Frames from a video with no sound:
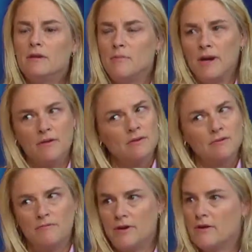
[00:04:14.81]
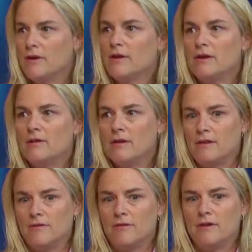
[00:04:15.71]
Their parents are very literate.
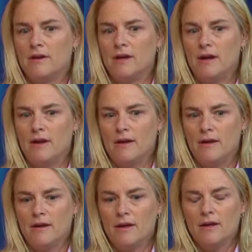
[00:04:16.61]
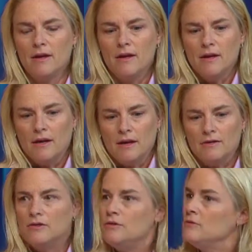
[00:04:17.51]
They're very
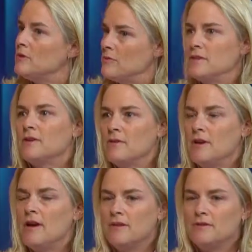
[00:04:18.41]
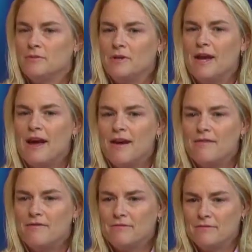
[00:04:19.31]
in tune with what's going on. So we
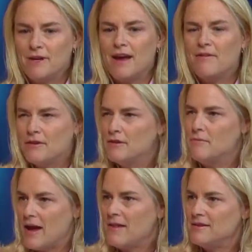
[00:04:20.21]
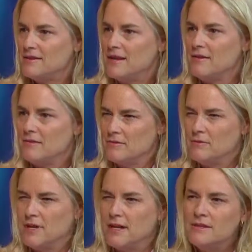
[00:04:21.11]
have a good balance down there.
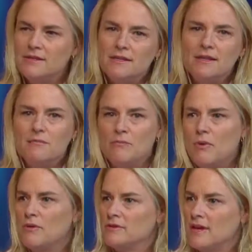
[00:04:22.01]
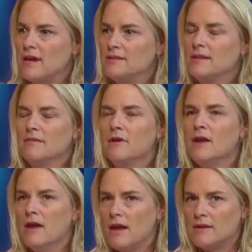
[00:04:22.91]
Mm-hmm. Kids see both sides, and
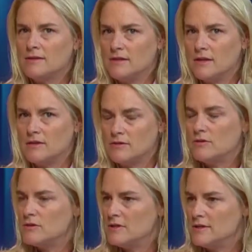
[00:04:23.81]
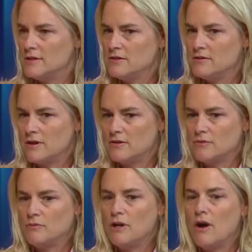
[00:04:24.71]
as social studies
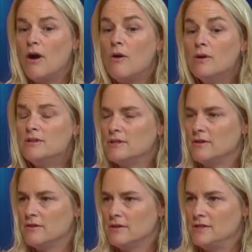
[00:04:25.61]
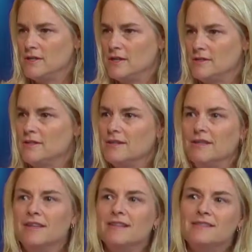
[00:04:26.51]
instructors, we always encourage kids to
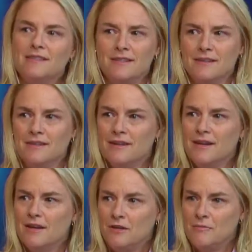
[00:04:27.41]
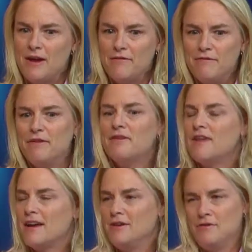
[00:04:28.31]
listen. You may feel
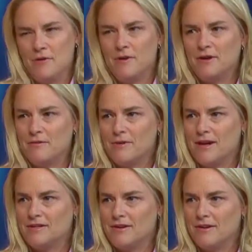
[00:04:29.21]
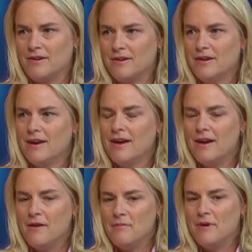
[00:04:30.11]
like you know what your rights are,
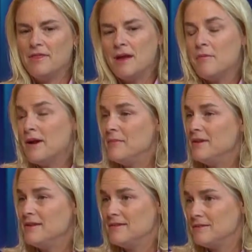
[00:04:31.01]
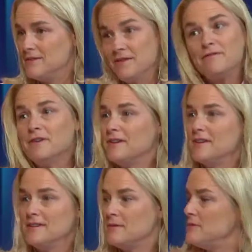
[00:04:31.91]
but that might be different
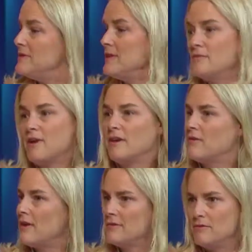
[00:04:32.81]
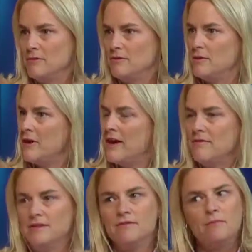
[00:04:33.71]
than someone sitting right across from you. They might
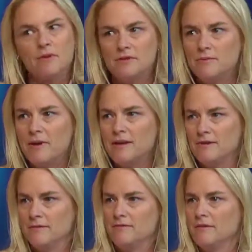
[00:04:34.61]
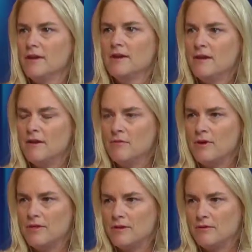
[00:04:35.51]
have a different perspective on
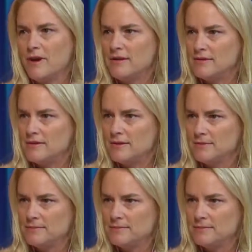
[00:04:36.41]
what their rights are.